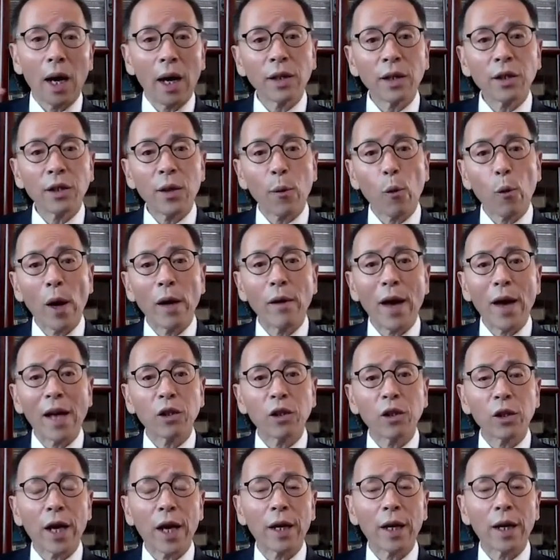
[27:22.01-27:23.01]
are as
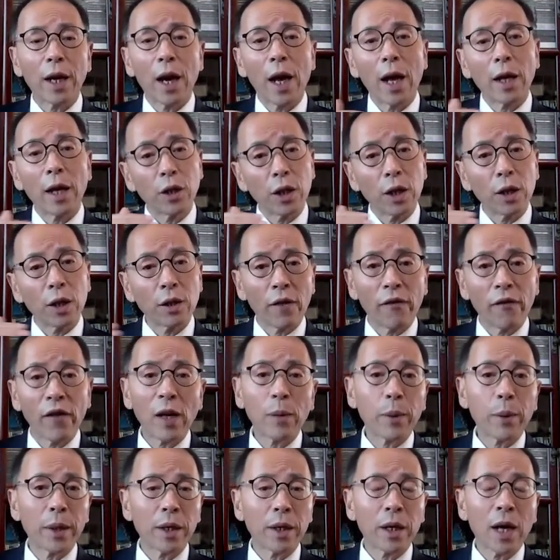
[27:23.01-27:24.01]
well educated as in
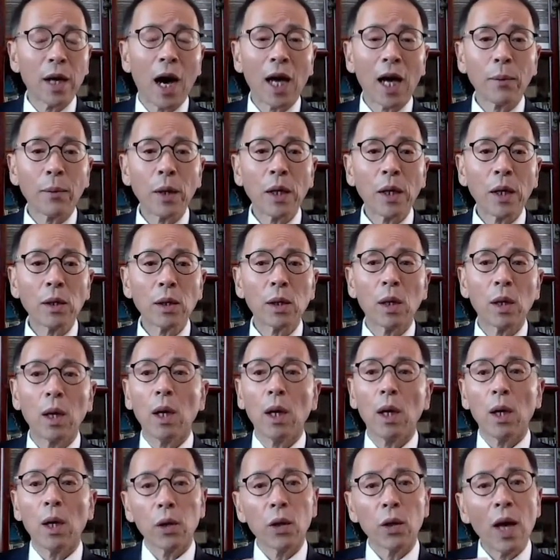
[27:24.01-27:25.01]
developed economies,
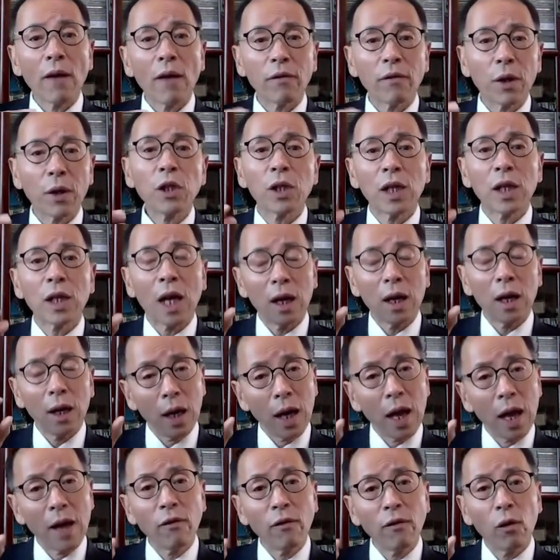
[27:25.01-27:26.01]
you have this
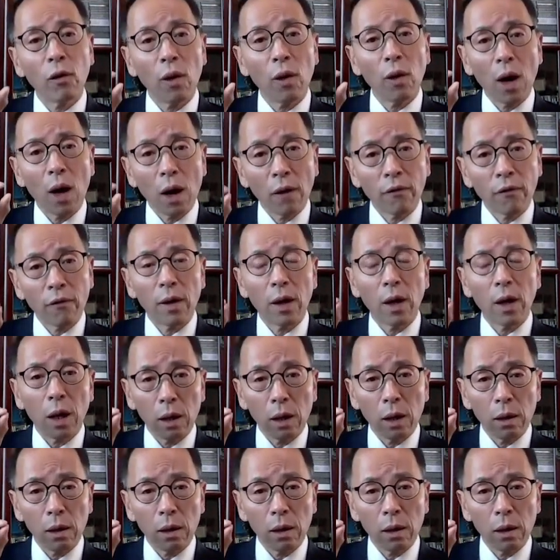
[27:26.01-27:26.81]
kind of level of